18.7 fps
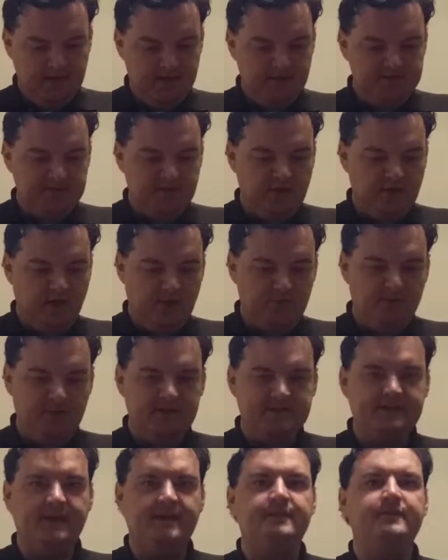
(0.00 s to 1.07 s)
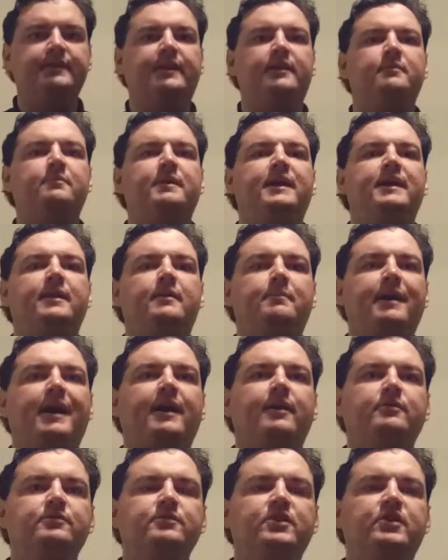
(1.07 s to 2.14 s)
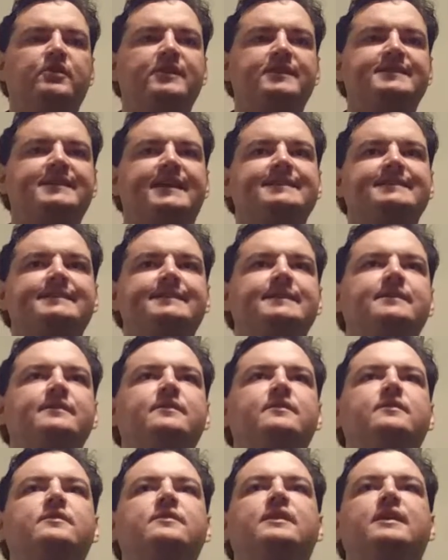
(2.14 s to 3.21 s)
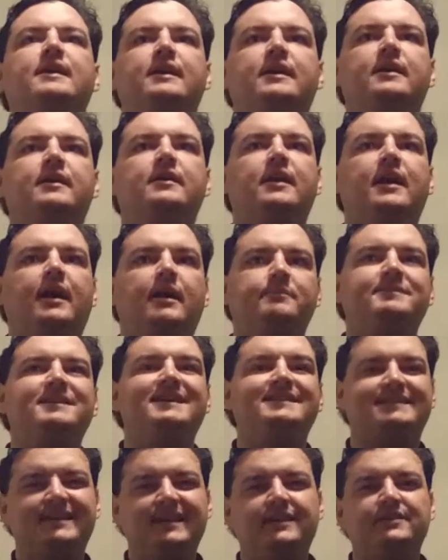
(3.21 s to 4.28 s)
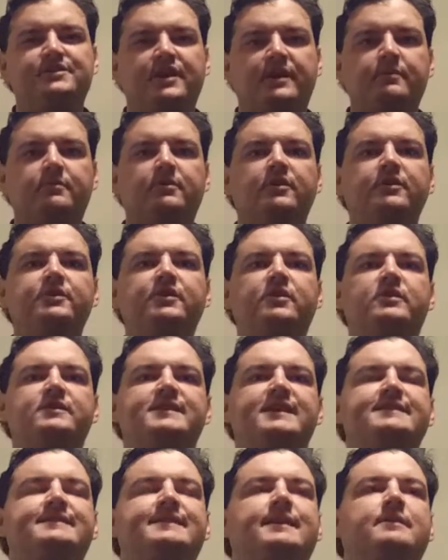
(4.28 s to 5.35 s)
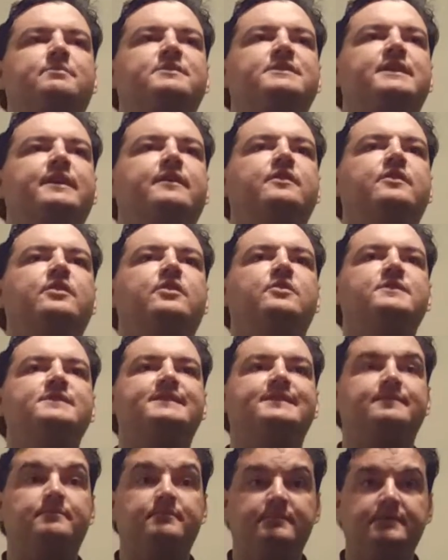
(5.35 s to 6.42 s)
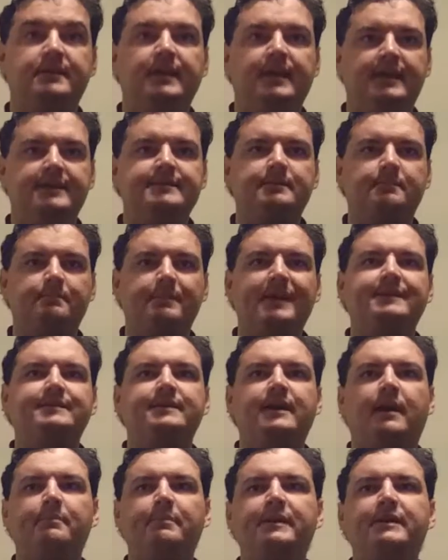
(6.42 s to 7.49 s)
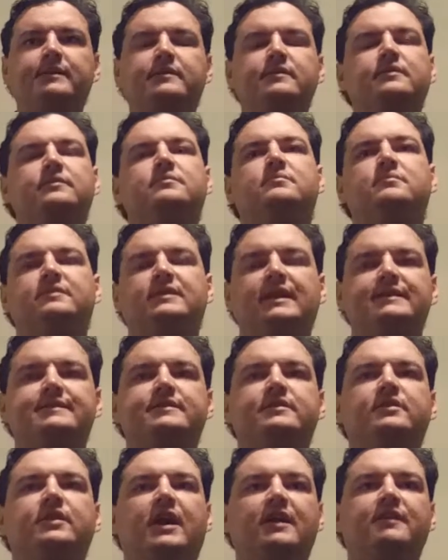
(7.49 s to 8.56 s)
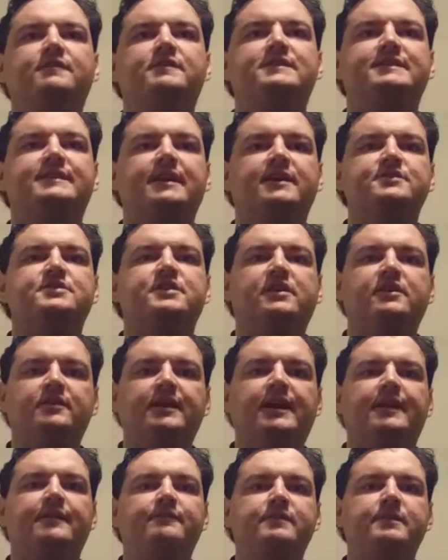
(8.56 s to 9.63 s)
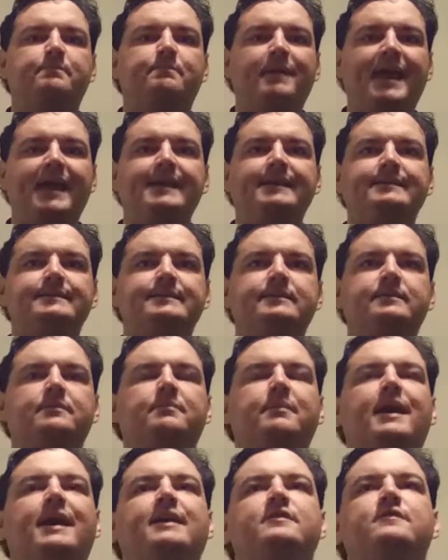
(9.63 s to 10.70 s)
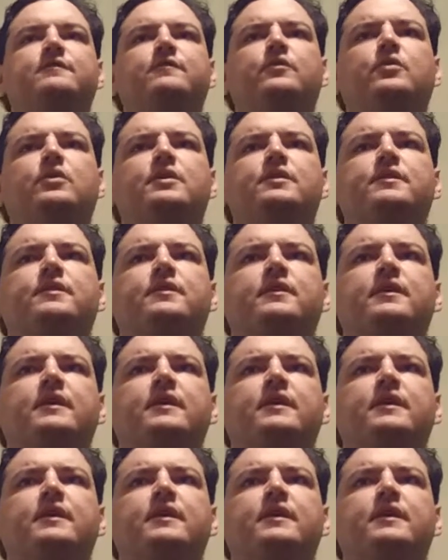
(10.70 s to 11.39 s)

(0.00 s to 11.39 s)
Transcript: so I want to talk a little bit about unit testing. Testing in general and unit testing in particular is a big topic. Gets a lot of discussion, a lot of debate back and forth.